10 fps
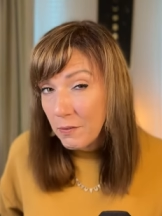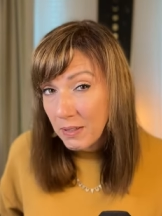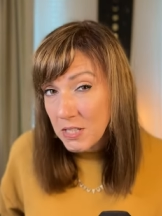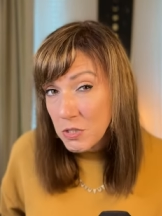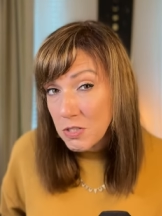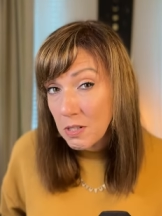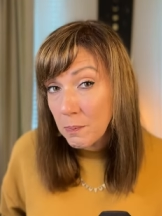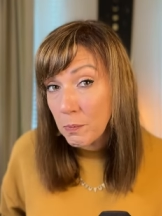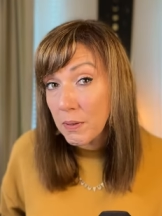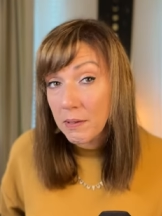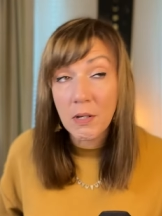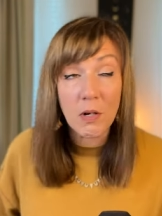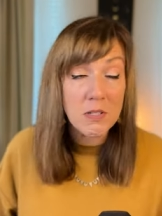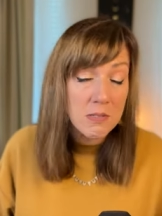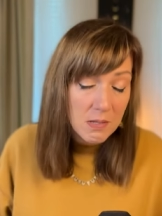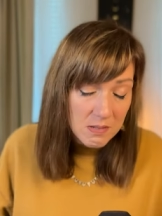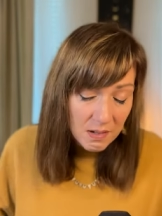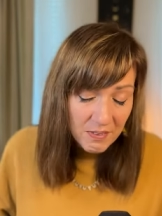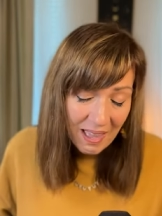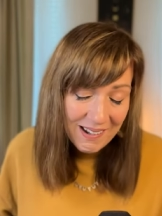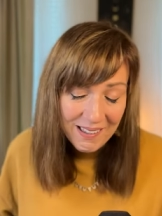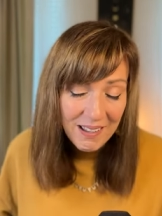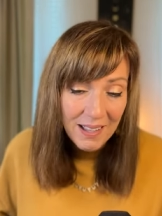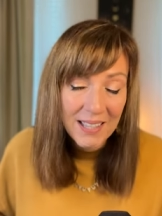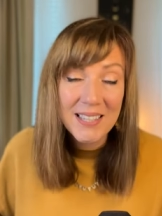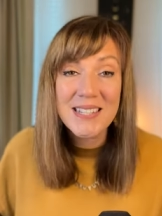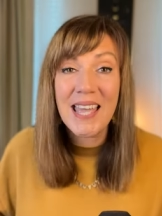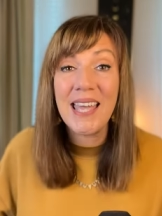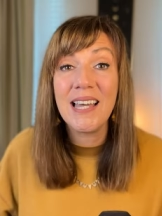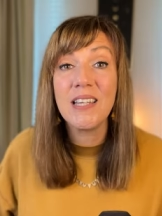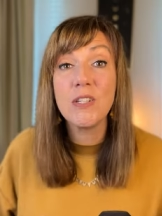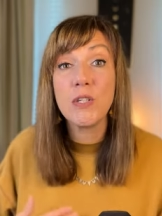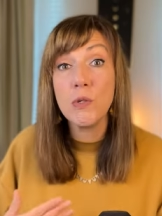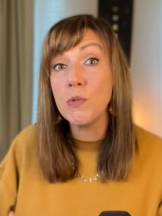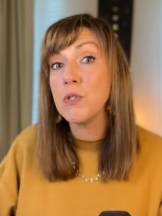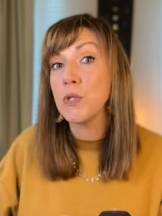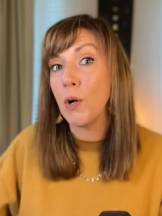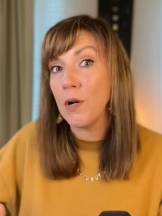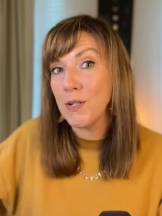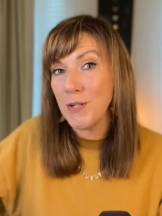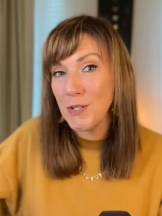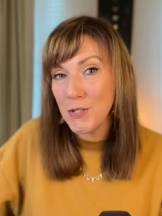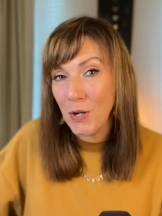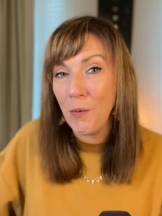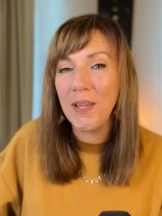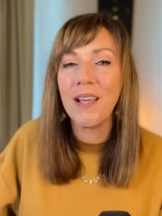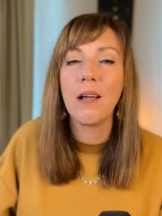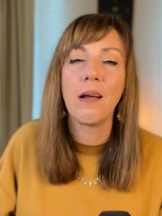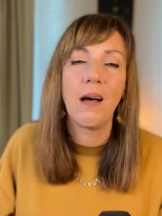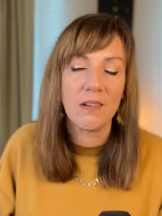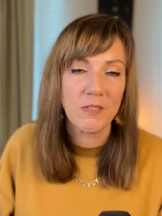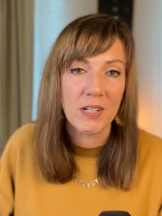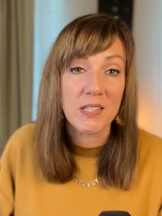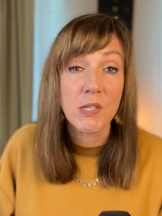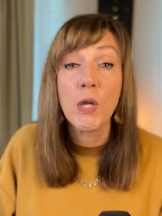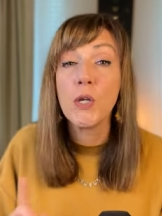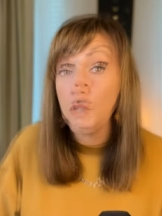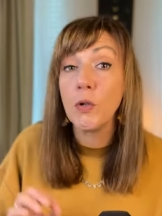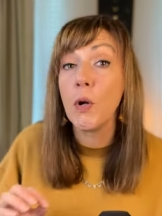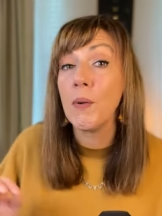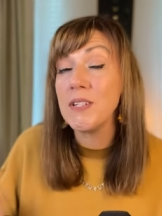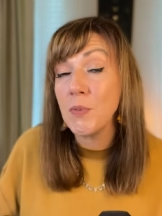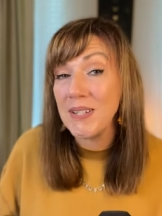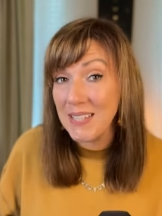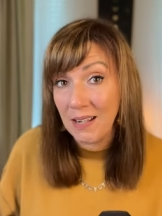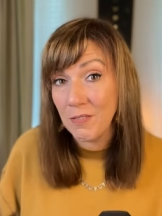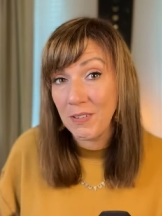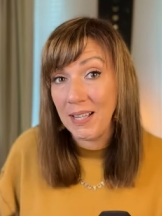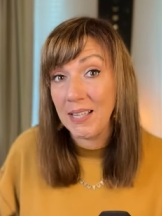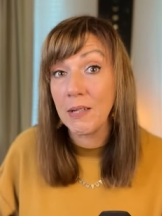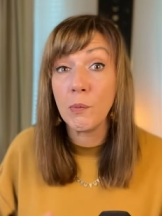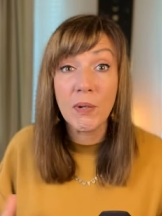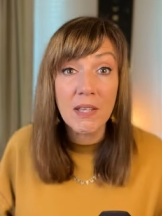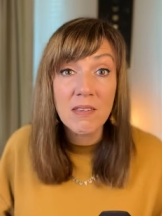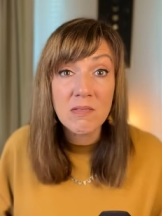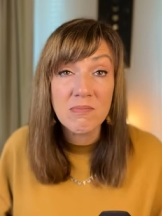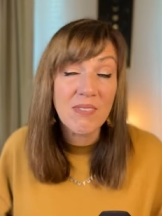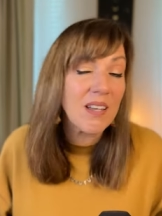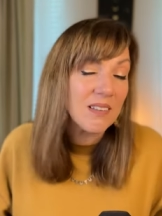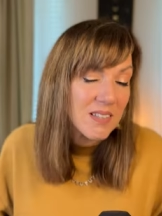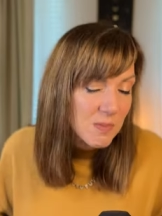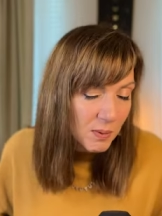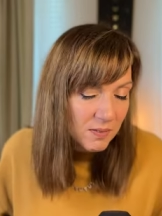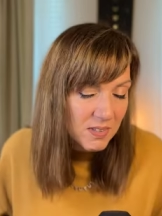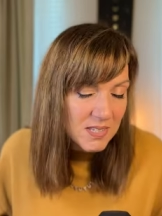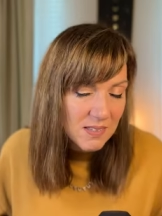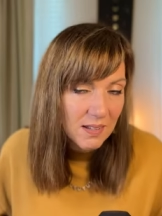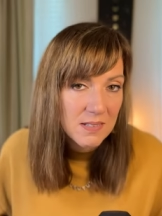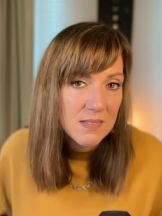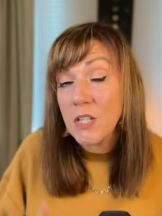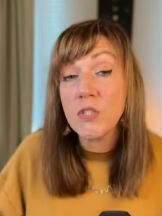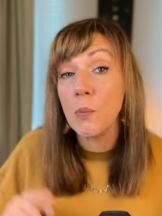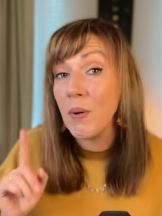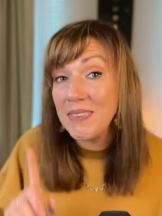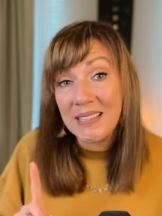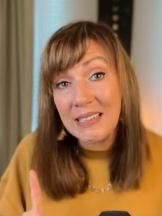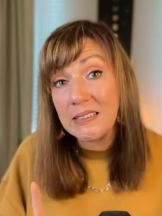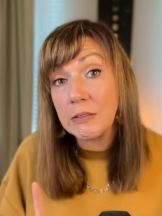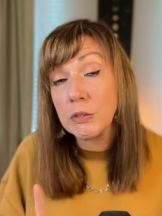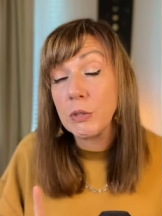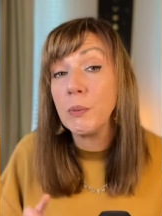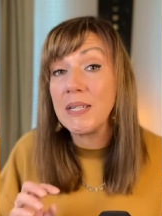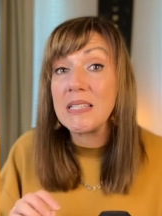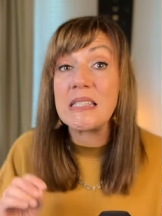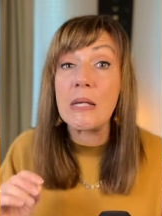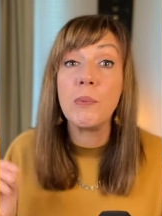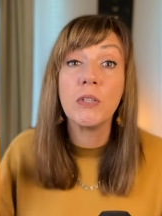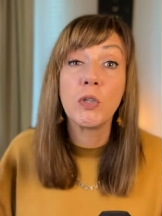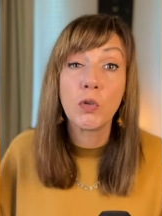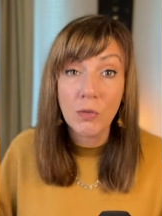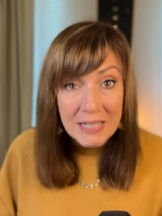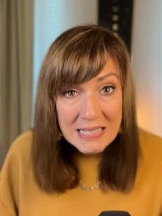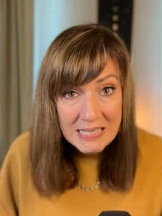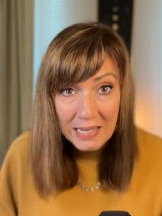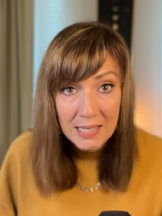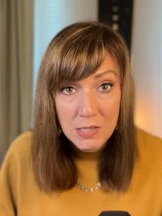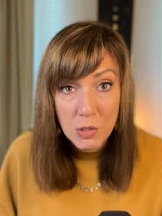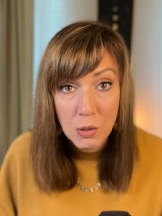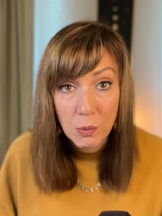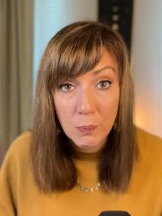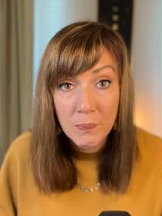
a relationship with a narcissist of any kind and you start showing confidence, you're going to identify with at least one of these signs. So one thing that they'll do is they will criticize you.